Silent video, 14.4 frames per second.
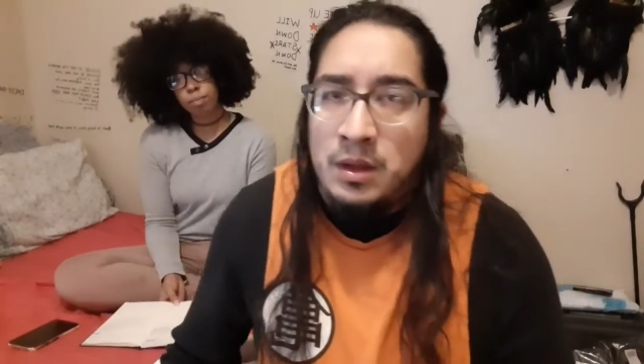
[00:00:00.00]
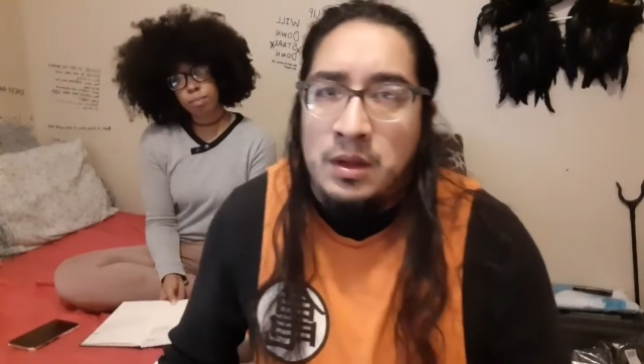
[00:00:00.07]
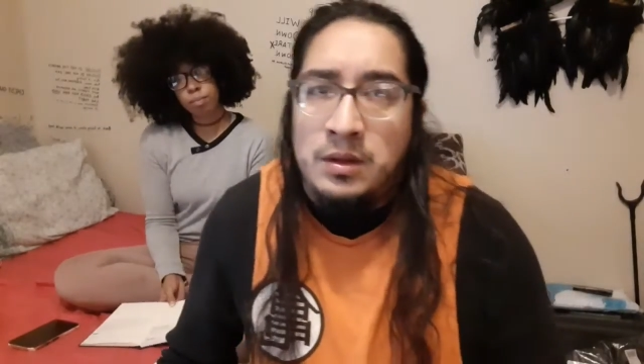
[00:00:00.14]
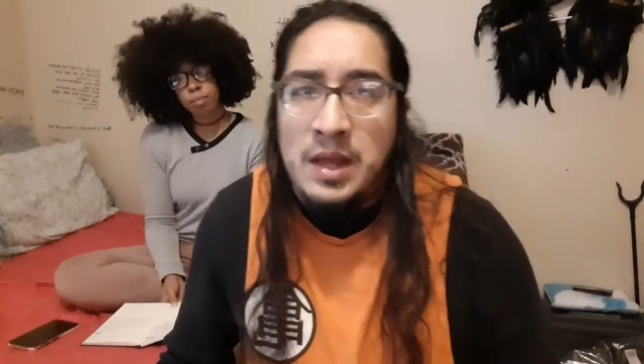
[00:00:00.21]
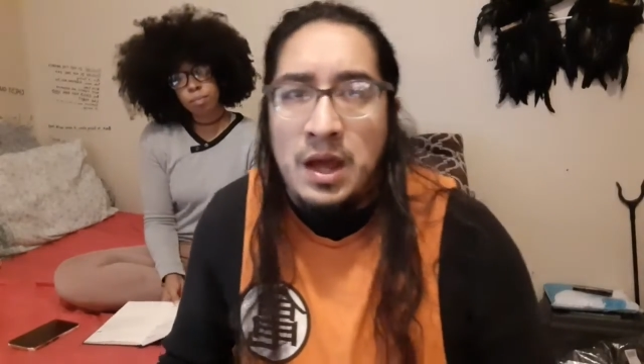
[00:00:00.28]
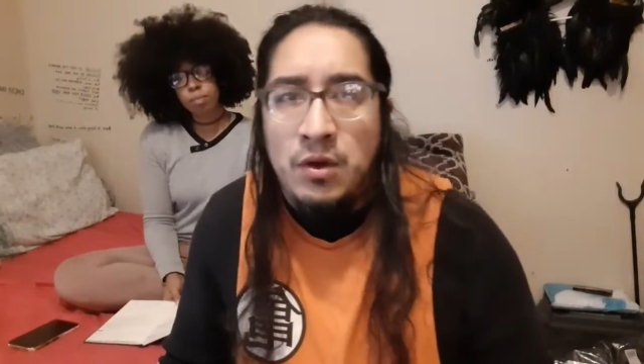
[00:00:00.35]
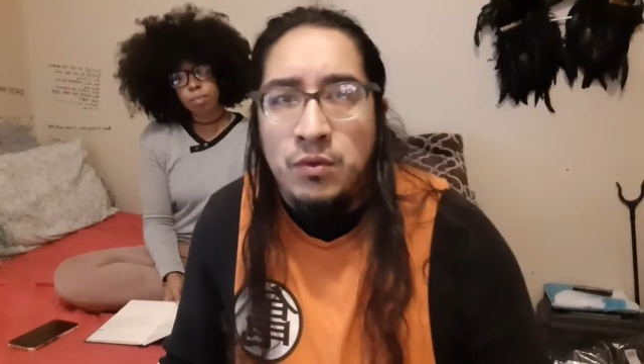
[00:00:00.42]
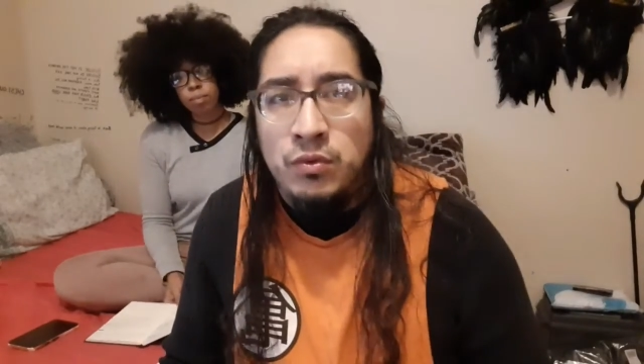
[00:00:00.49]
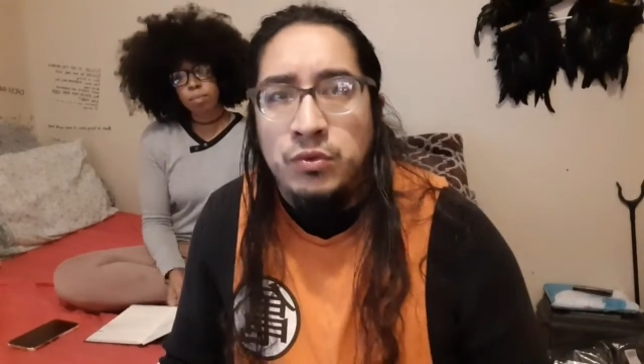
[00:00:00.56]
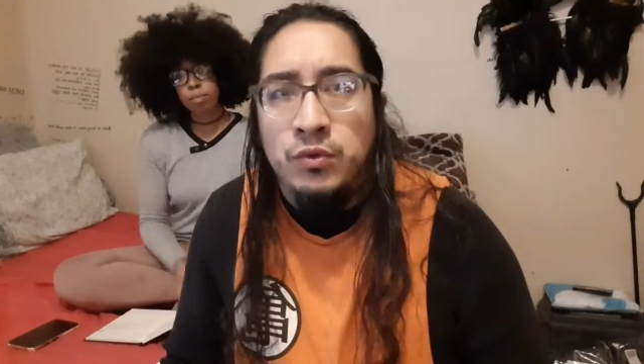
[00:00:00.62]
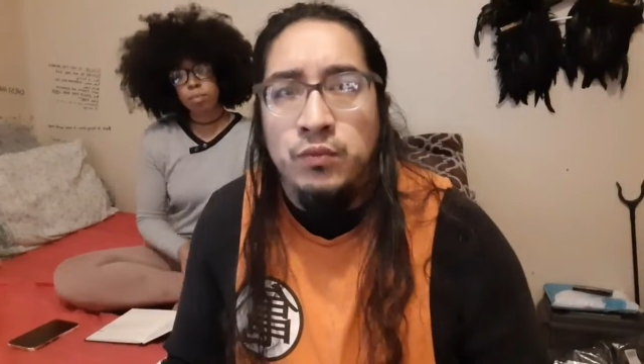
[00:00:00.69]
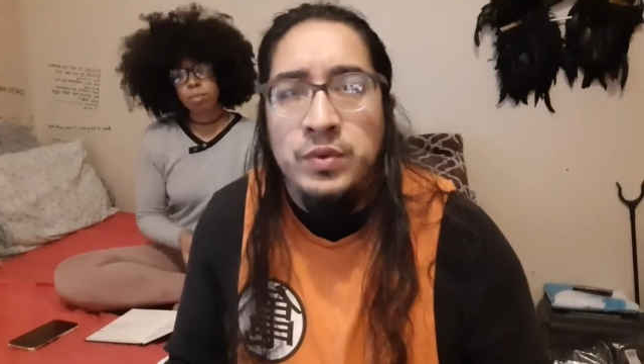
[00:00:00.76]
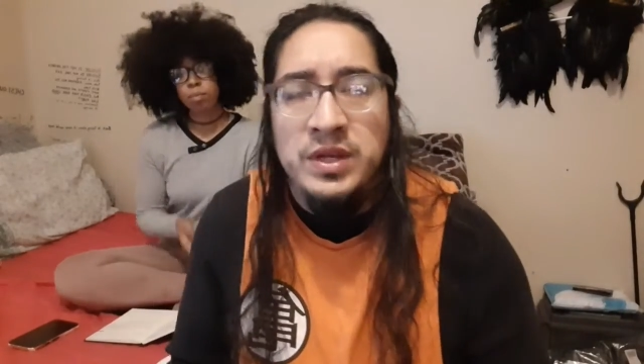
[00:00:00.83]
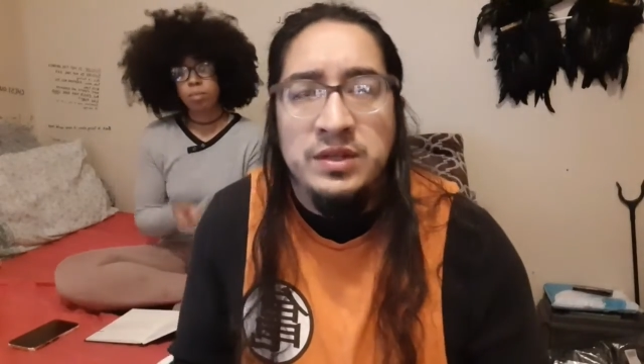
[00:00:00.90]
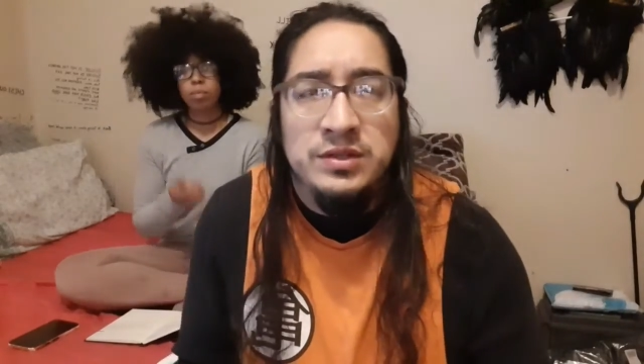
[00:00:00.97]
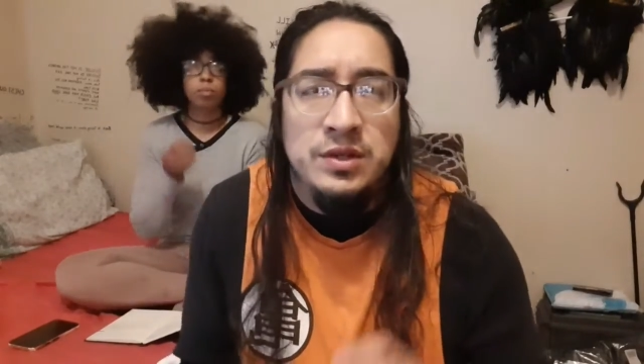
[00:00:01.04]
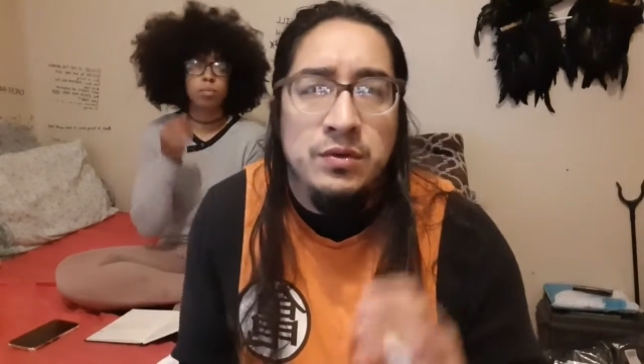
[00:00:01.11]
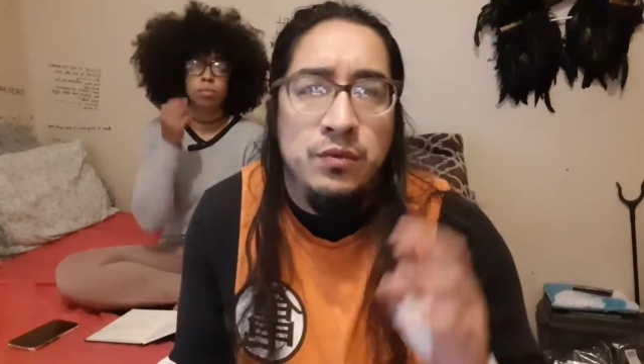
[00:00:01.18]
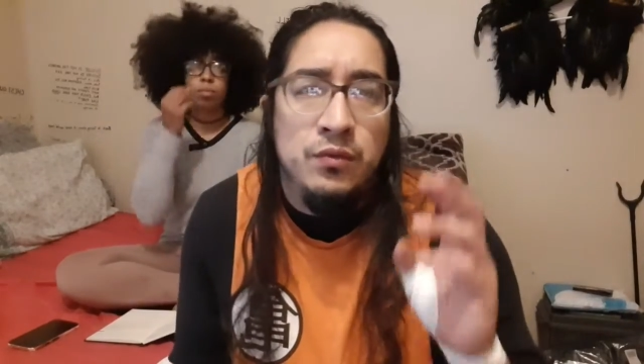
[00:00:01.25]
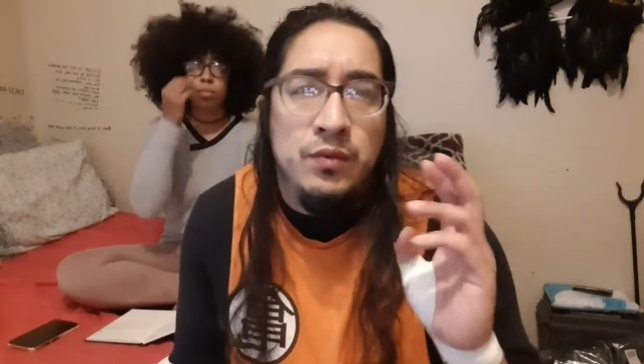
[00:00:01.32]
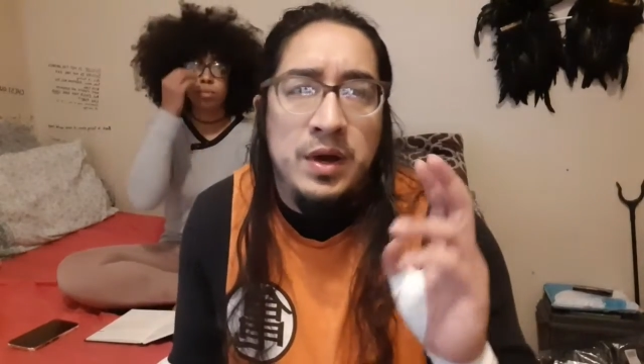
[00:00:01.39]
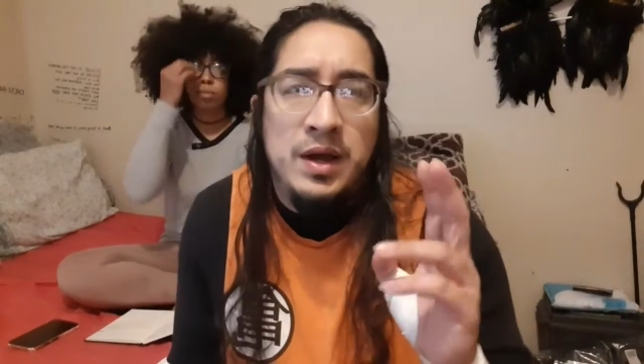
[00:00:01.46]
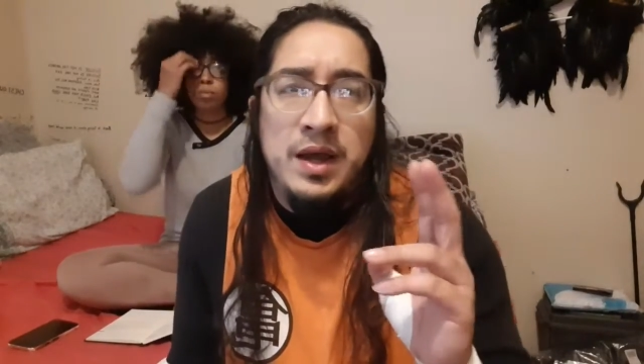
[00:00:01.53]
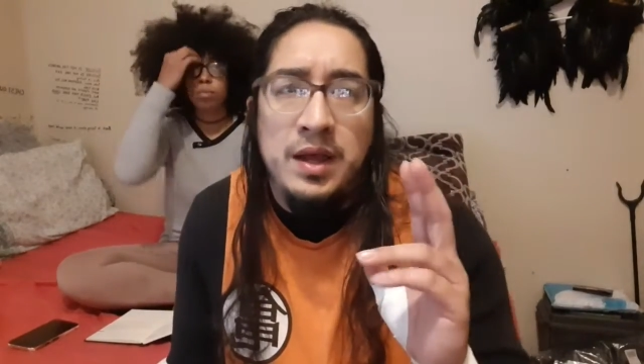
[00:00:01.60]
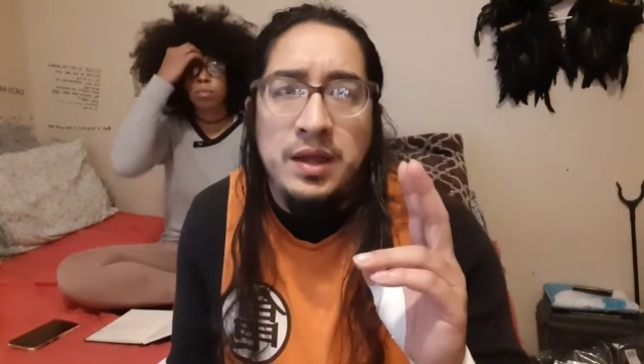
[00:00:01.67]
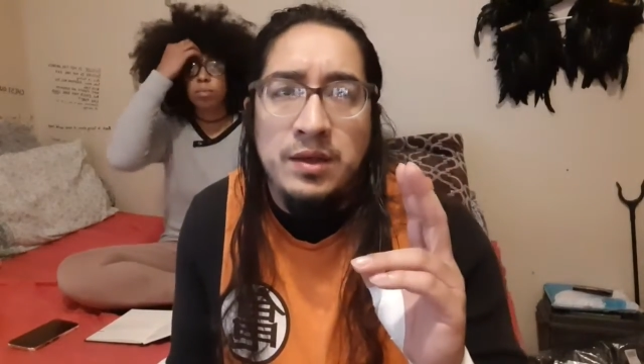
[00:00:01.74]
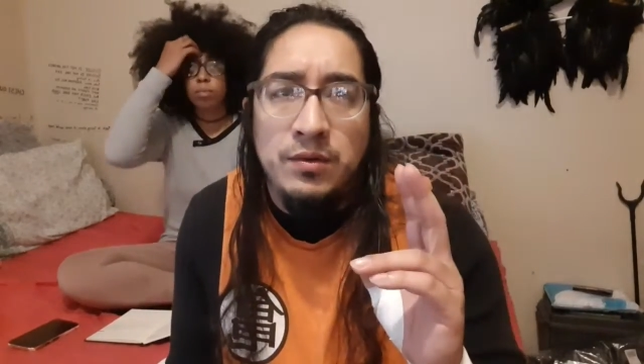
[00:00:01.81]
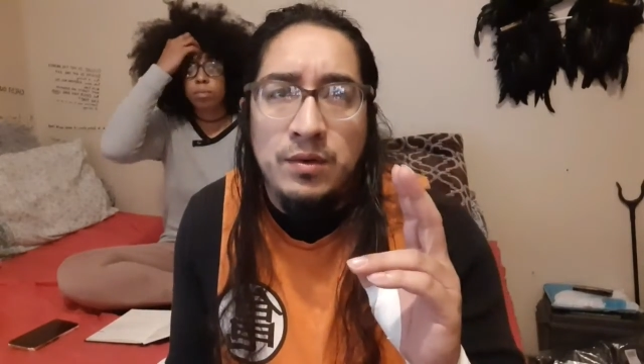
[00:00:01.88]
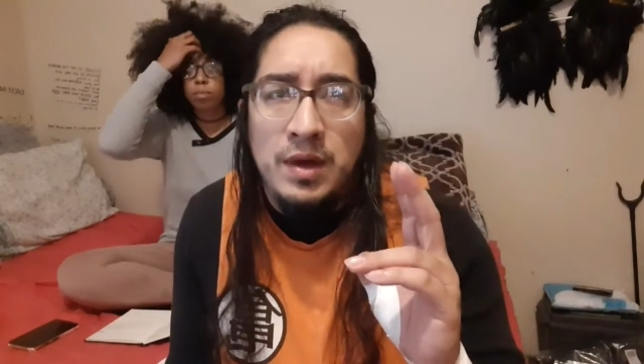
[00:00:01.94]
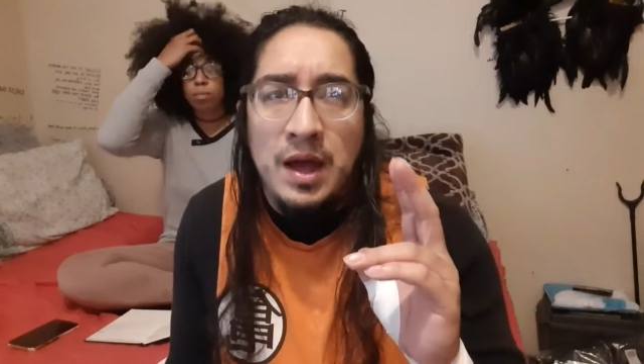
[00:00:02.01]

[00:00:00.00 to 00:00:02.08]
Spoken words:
Now, the reason why